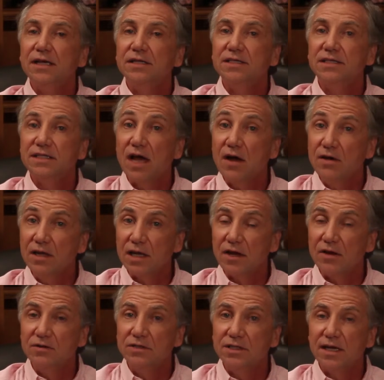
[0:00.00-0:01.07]

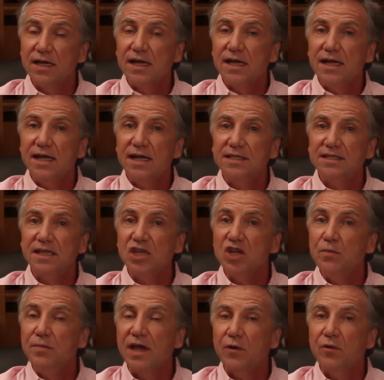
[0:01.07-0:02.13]
Cellulose is the
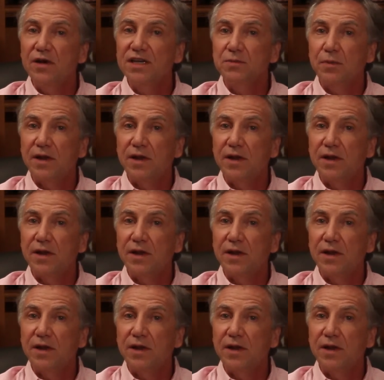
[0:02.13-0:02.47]
ubiquitous